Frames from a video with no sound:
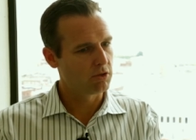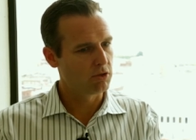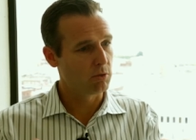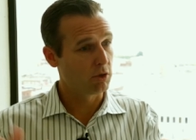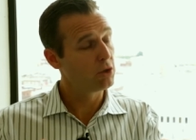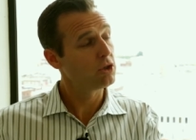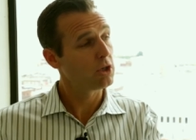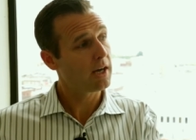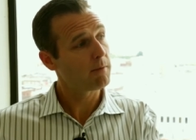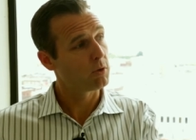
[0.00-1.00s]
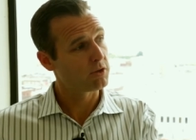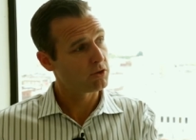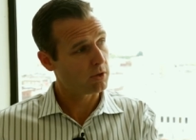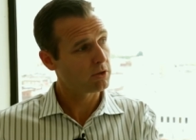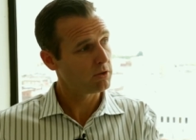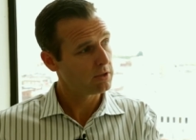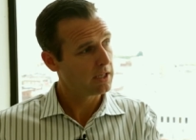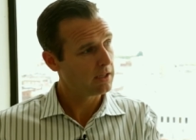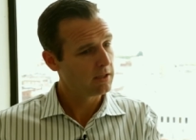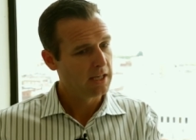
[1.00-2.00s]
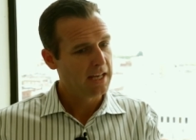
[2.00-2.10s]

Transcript: do a good job with structured data,